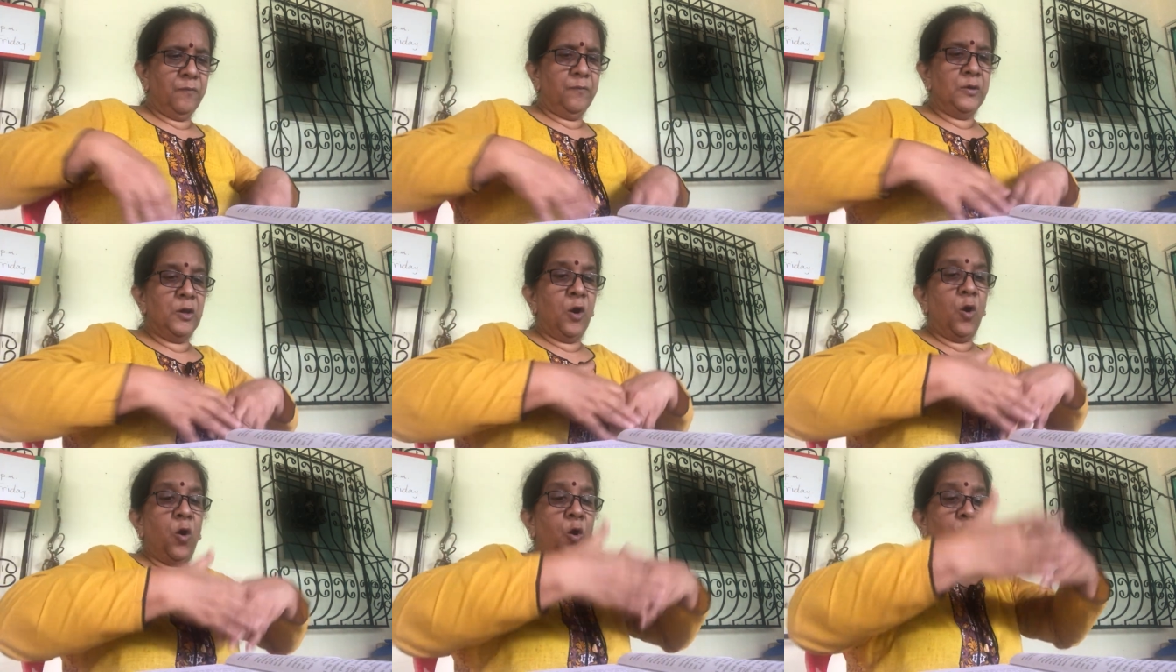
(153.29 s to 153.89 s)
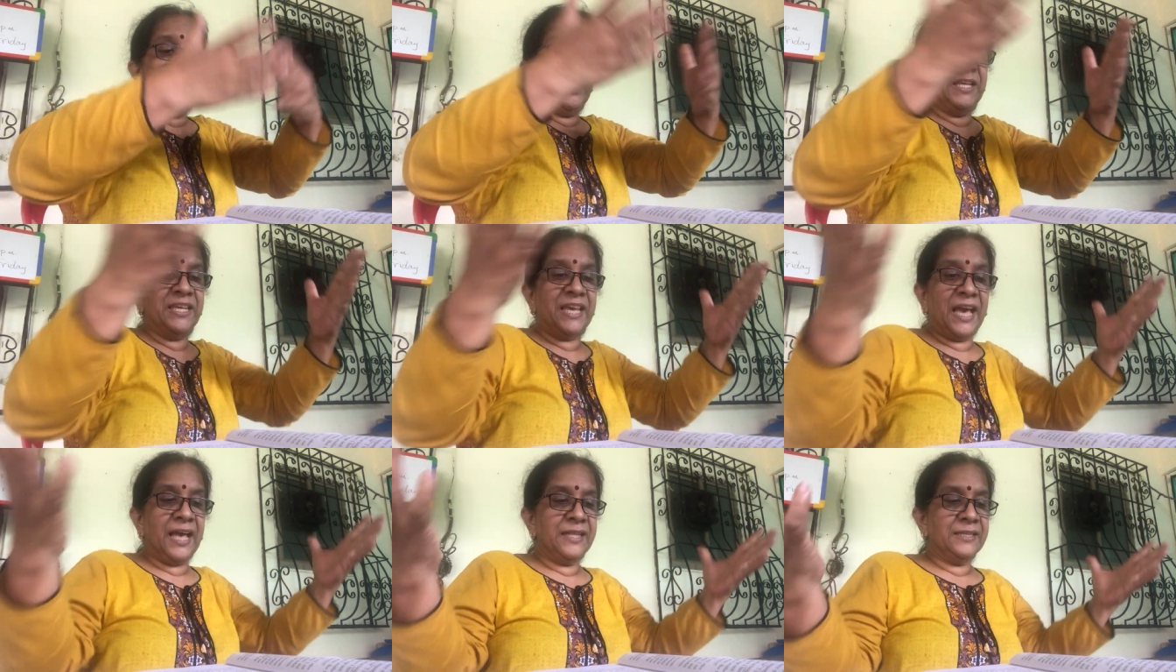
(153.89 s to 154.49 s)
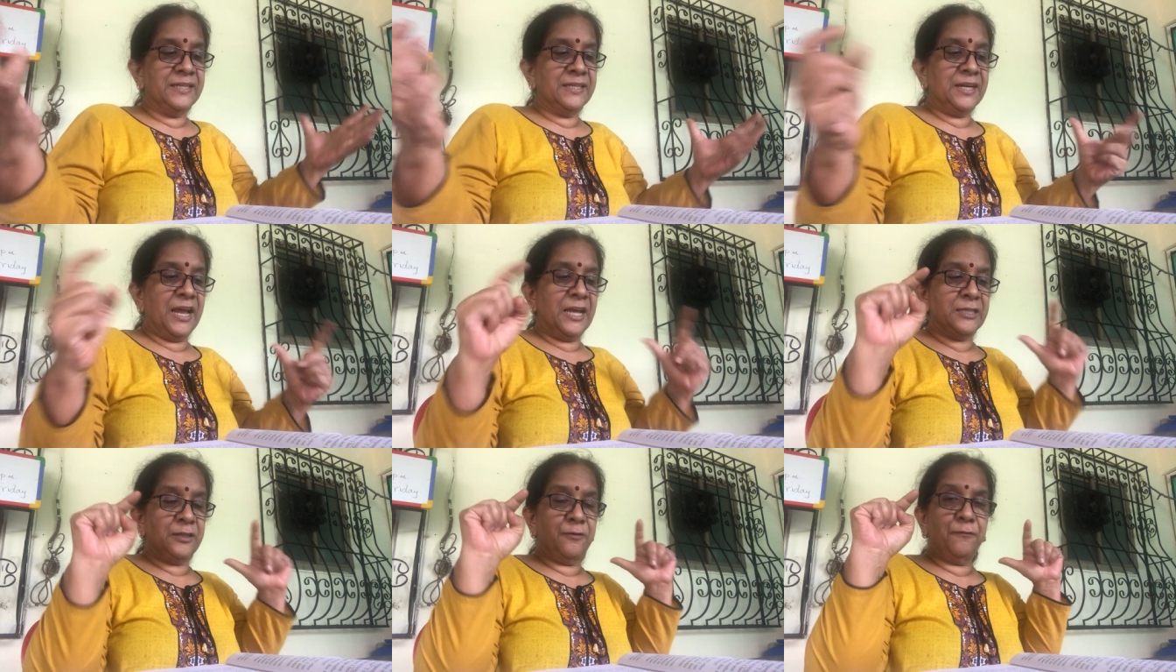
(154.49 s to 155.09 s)
we all gather
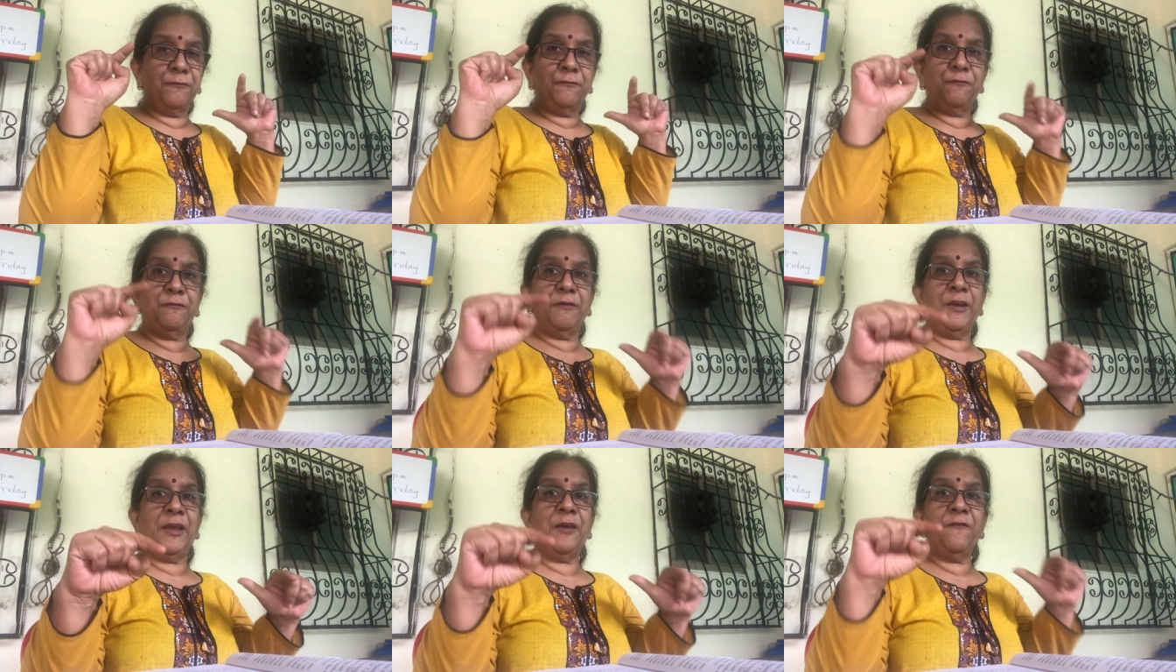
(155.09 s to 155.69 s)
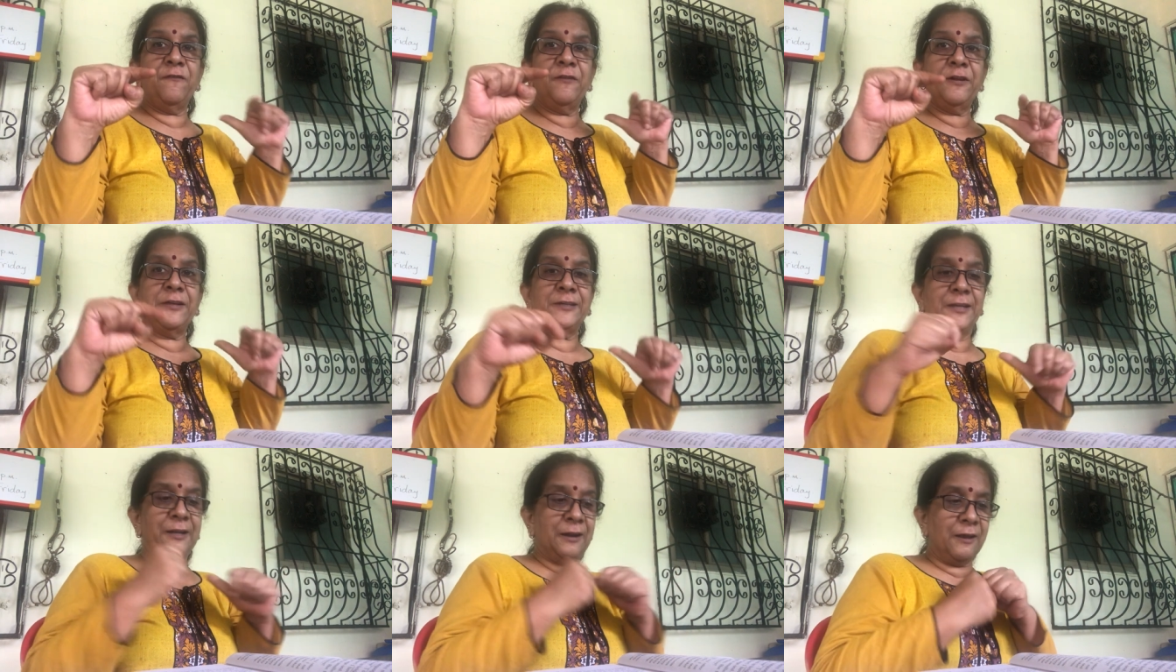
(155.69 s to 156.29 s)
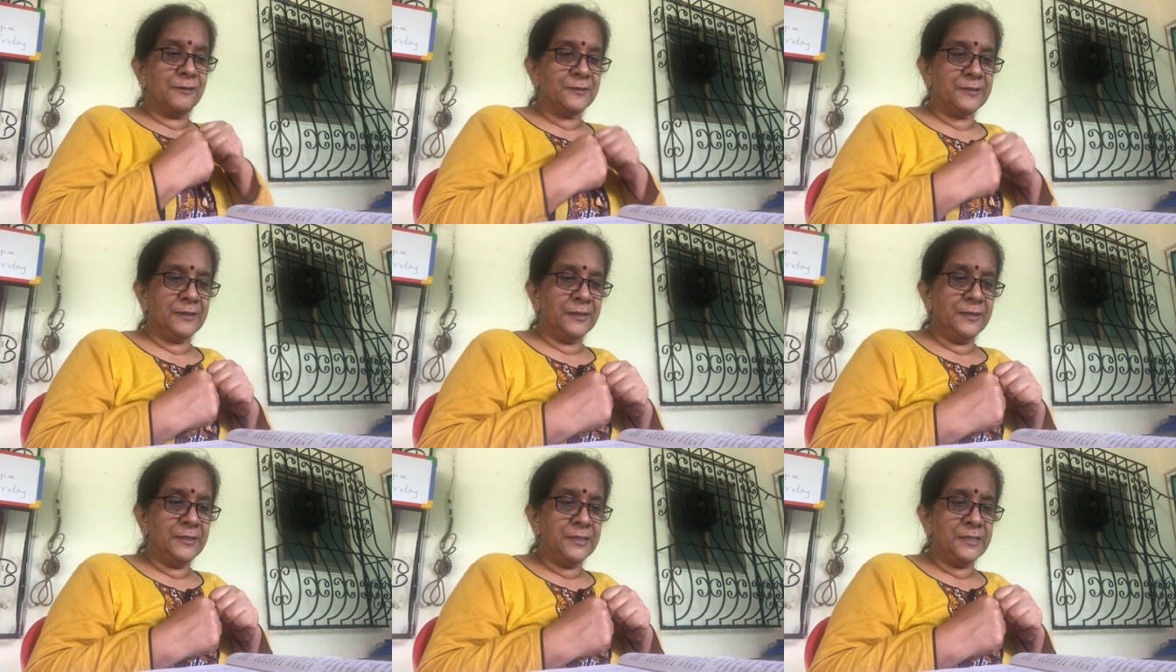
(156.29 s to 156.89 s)
at our favorite
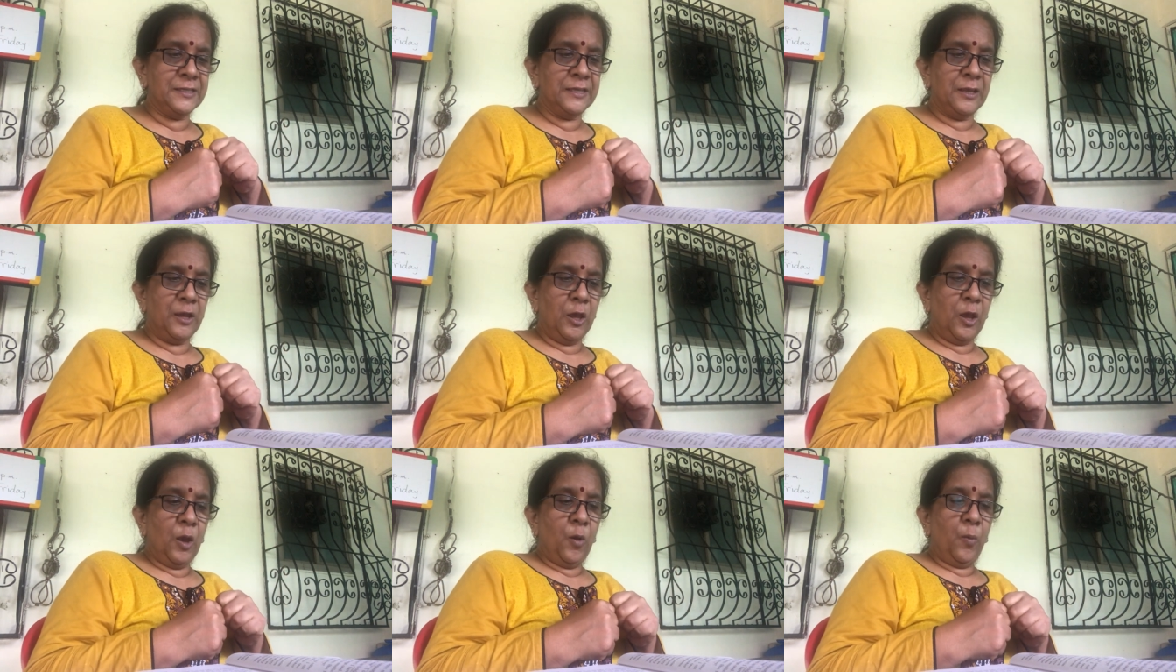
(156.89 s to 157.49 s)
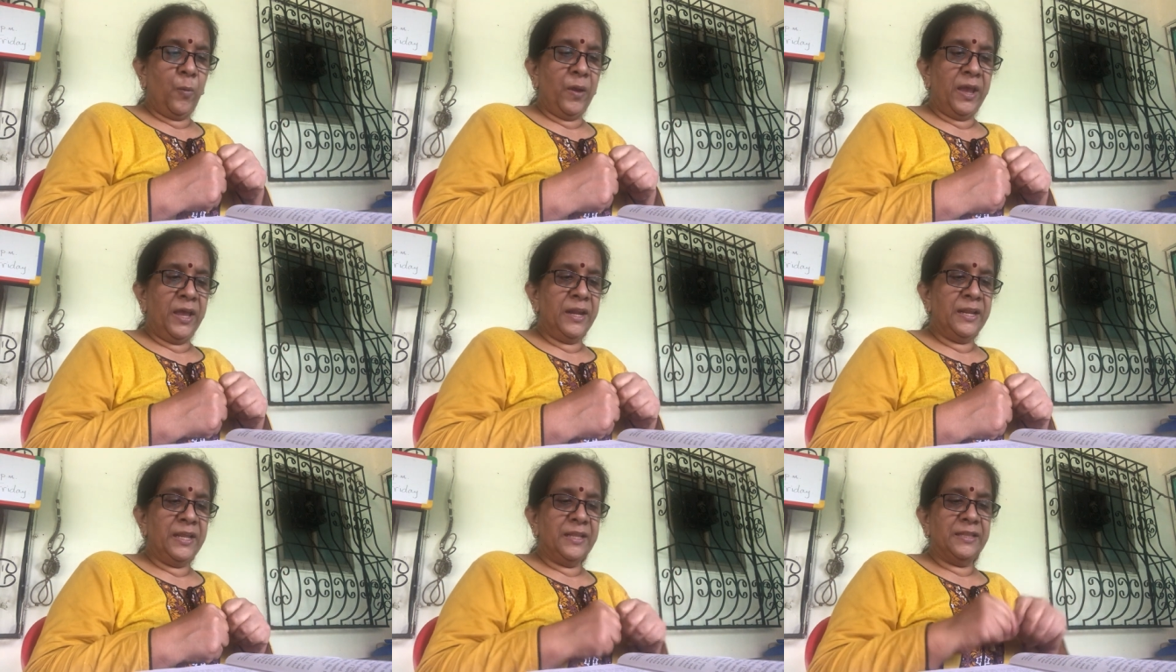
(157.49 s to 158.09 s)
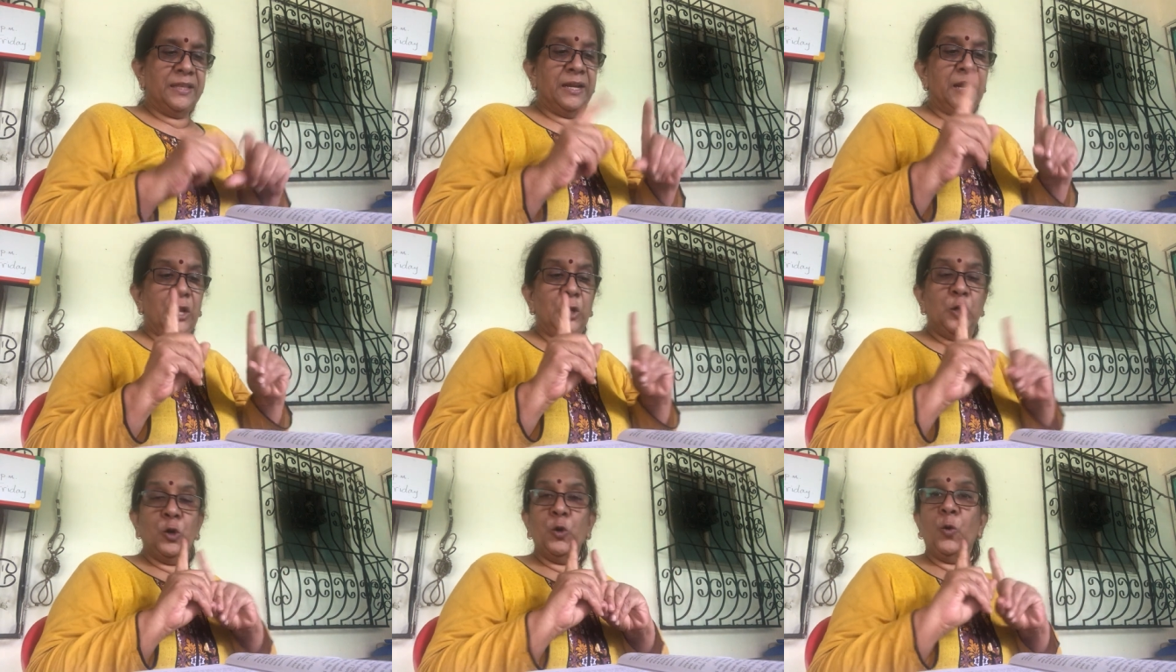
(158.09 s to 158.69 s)
grasslands where there
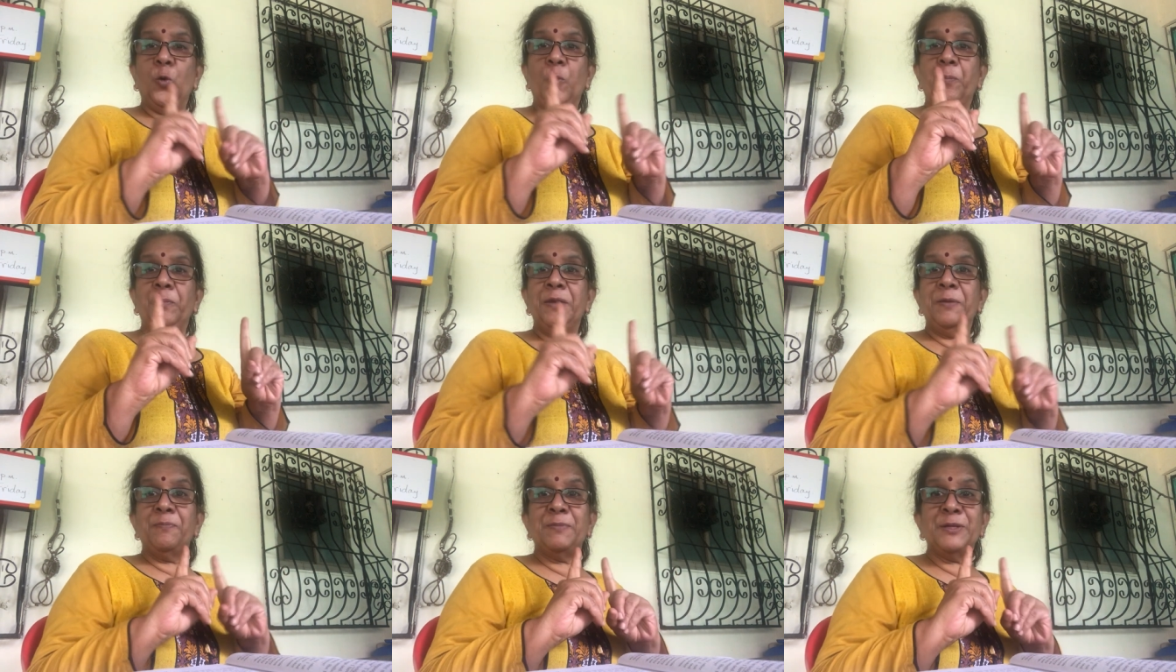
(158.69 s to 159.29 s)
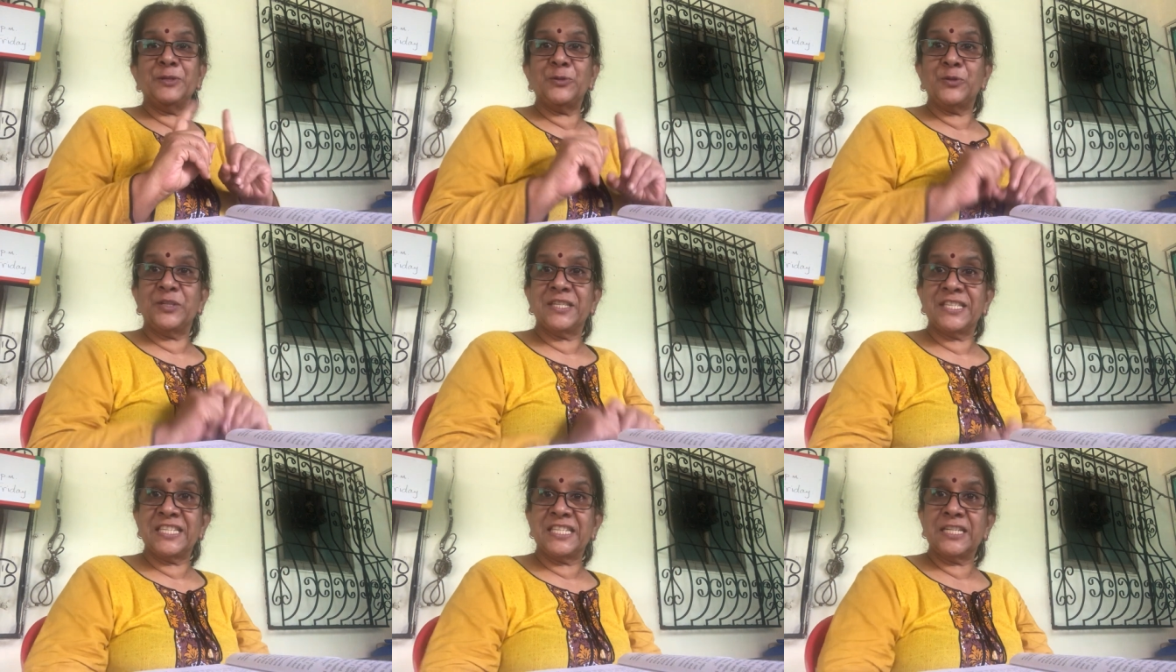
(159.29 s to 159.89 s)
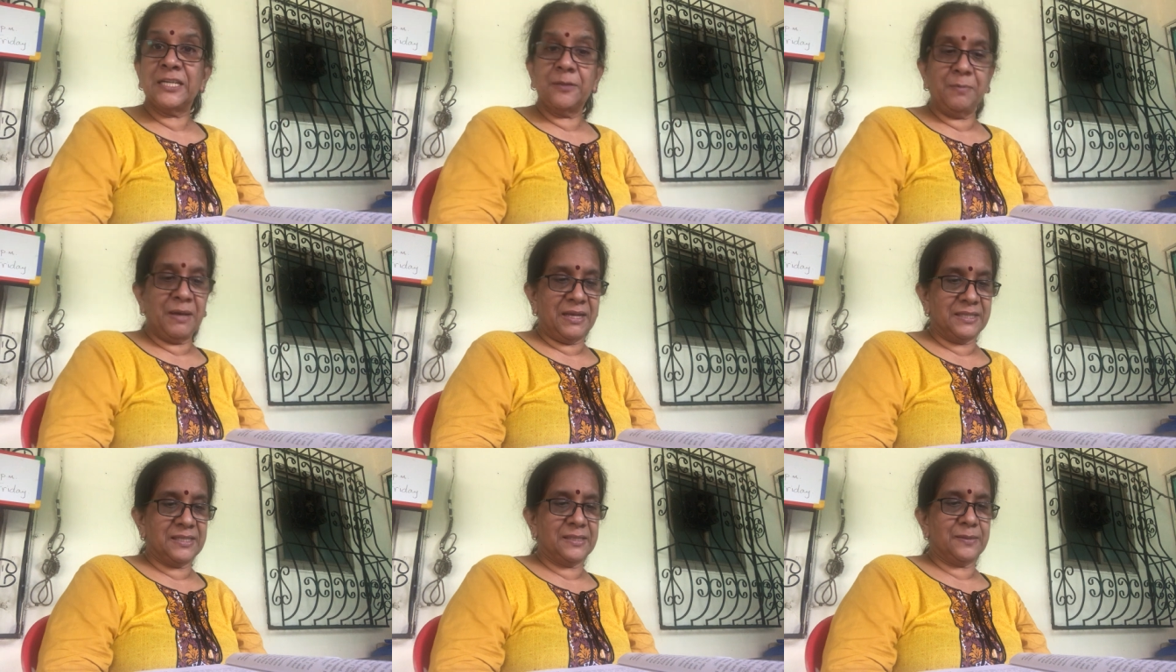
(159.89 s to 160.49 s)
are no people to disturb
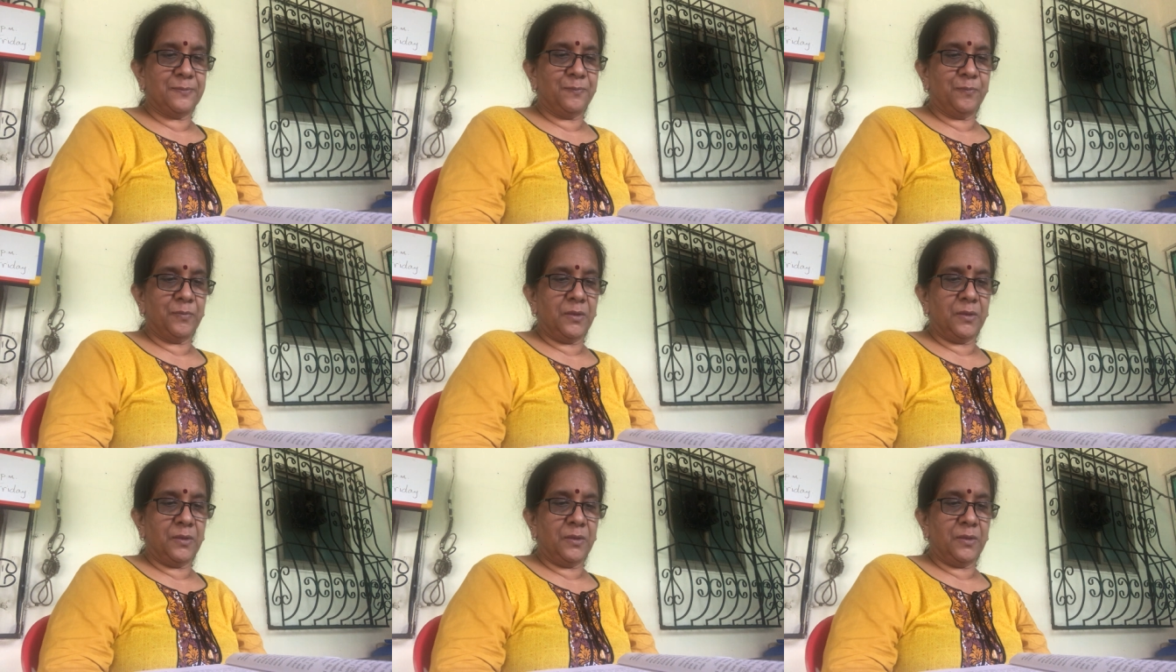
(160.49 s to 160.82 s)
us.